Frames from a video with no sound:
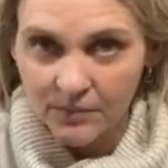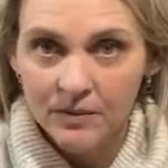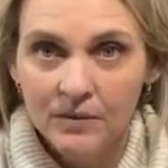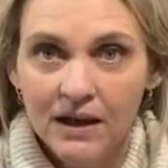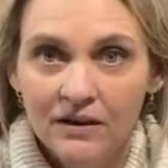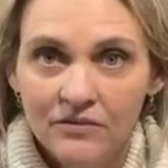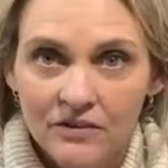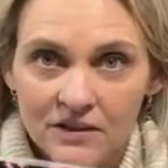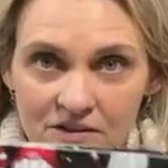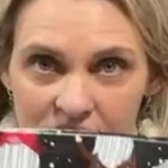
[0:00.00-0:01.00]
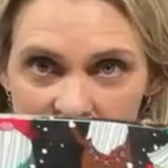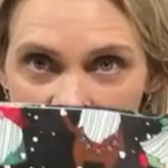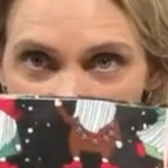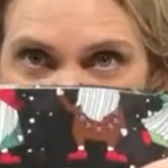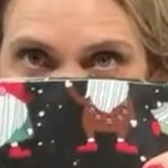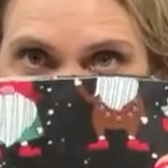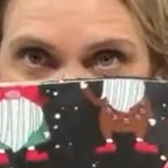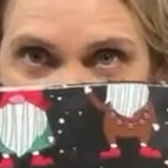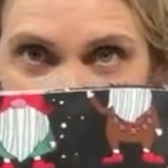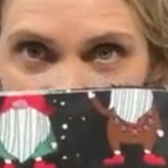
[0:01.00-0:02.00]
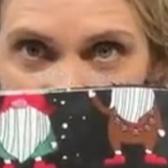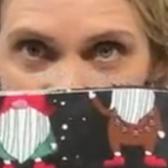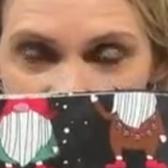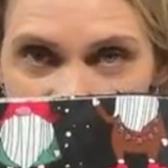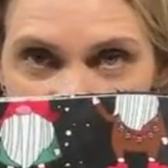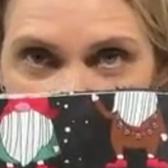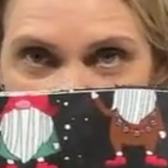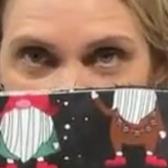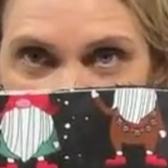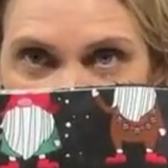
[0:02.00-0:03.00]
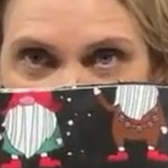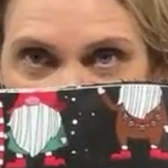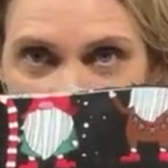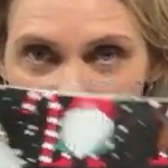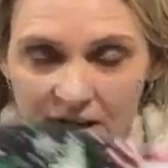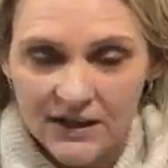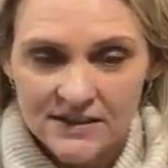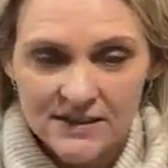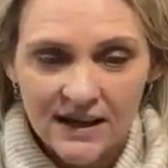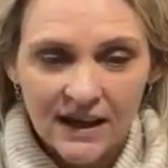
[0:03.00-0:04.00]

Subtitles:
to be made from this darling Santa elf print,